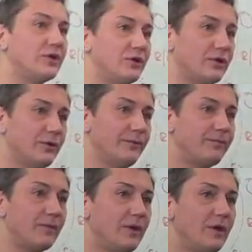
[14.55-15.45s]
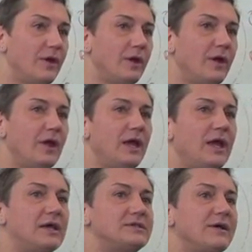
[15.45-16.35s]
to do
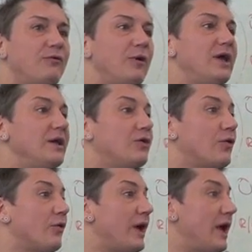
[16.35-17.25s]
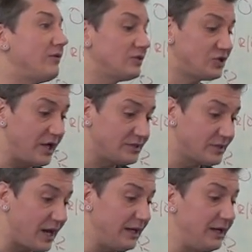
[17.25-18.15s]
is if we can create the shades
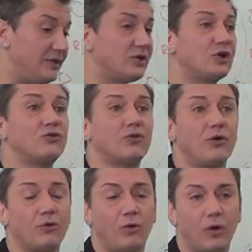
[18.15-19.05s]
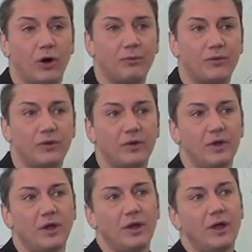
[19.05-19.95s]
that I need to control the warmth,
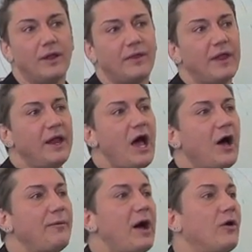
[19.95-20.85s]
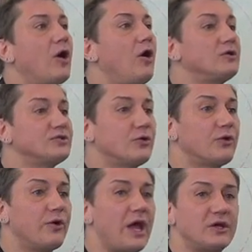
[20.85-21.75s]
then how about also
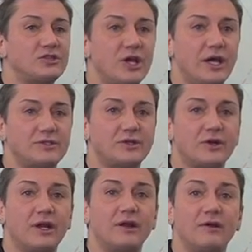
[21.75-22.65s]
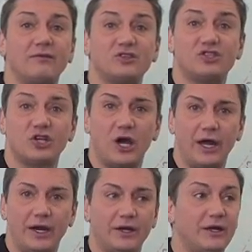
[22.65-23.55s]
create shades that are going to give a
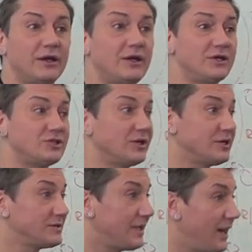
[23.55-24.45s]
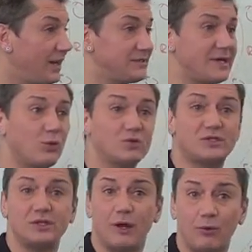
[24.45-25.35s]
shine and condition? Because again, I said it was
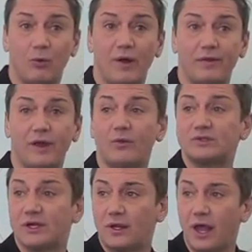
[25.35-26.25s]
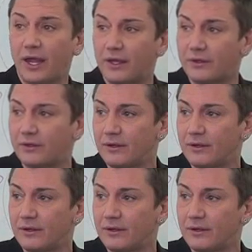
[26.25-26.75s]
the number one thing was the client.